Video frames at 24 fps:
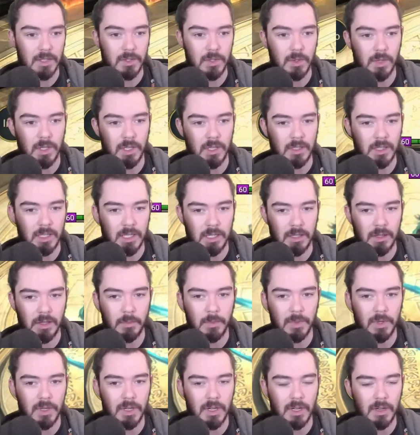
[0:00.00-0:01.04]
through the
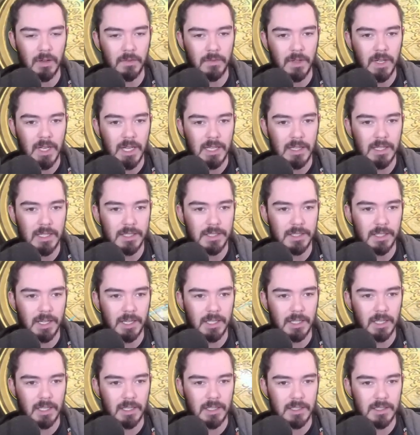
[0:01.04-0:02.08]
unkillable of this
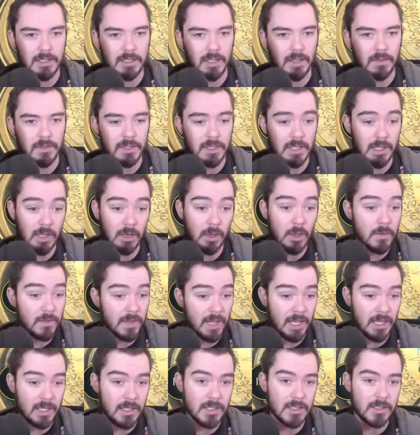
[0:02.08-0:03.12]
guy. They could still have, they don't have
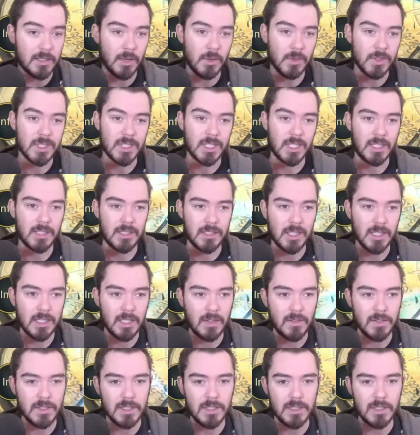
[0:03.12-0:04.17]
any stone skins. So that
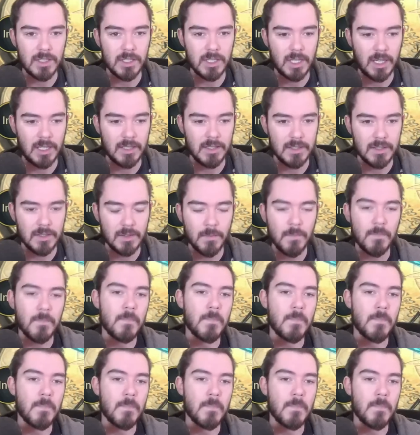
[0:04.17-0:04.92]
gives us a chance.